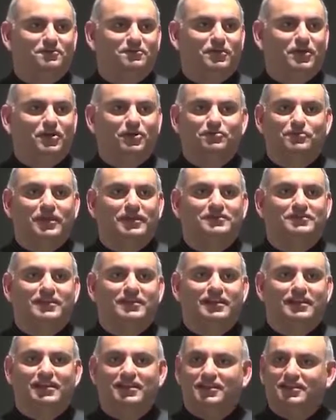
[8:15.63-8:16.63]
Because
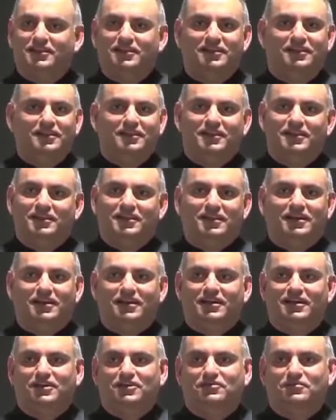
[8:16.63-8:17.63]
basically,
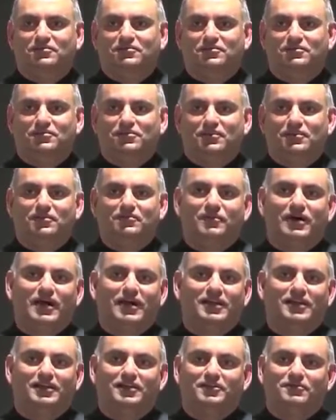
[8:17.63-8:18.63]

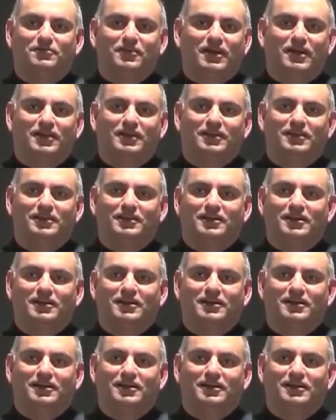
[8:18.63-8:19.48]
my